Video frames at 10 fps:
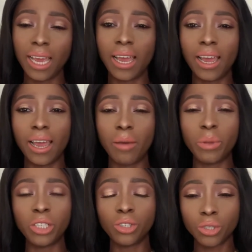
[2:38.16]

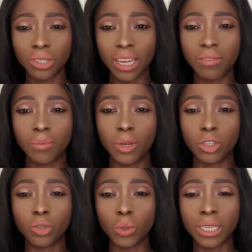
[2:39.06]
It does have a bit of
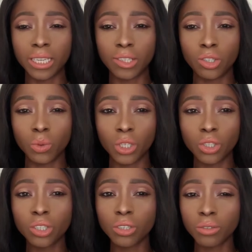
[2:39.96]
sweetness to it,
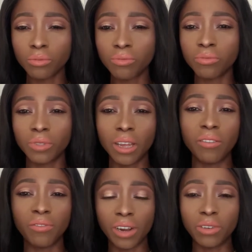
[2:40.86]
just a
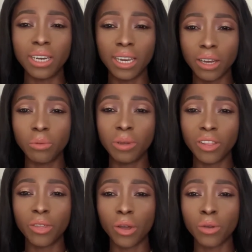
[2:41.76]
very little
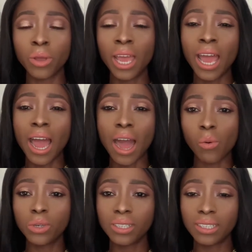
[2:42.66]
bit though. I
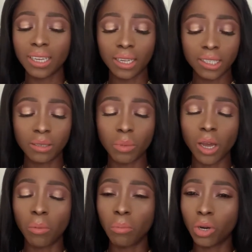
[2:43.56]
wouldn't say I
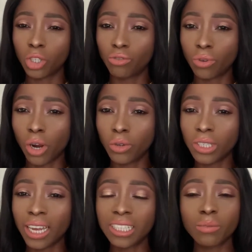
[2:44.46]
smell much rose.
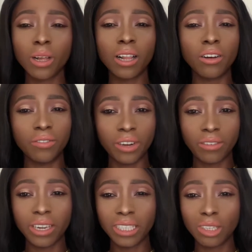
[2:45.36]
I smell a
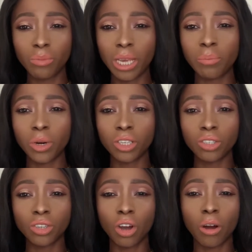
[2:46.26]
very little bit, but
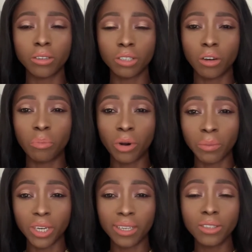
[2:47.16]
it's not sort of
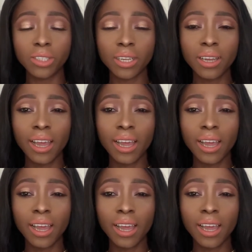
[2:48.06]
prominent.